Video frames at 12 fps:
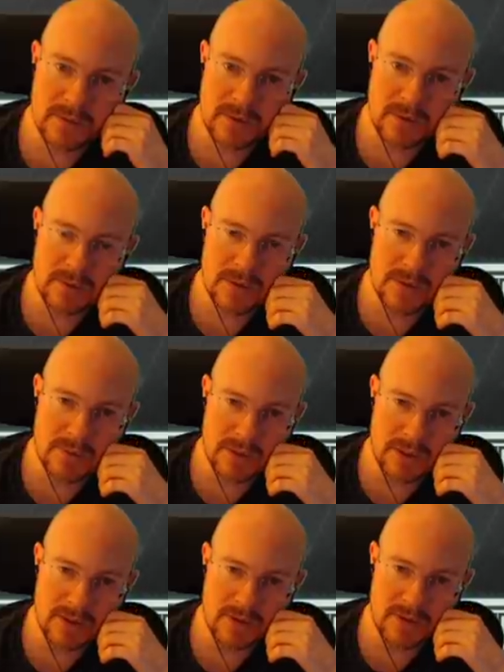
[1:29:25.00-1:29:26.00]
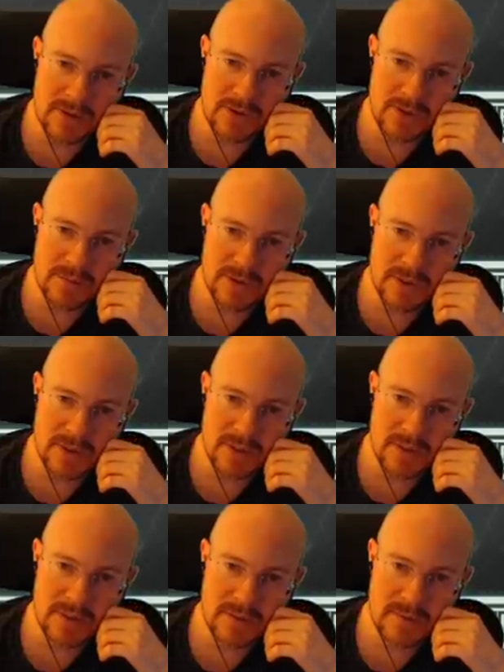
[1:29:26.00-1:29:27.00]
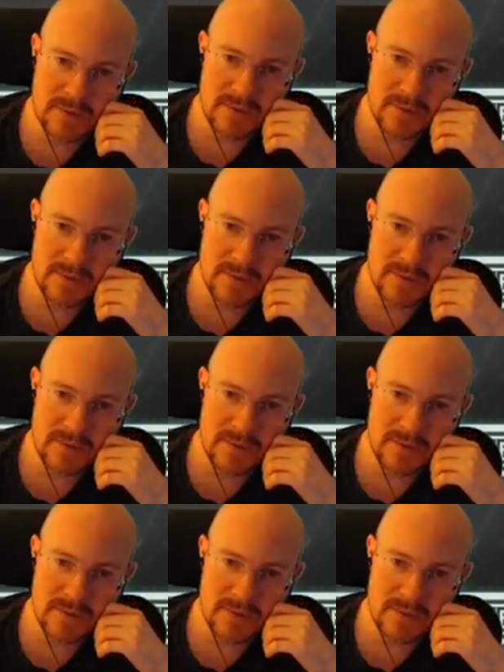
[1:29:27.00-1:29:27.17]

Man, we just want to get all these jumps, I guess.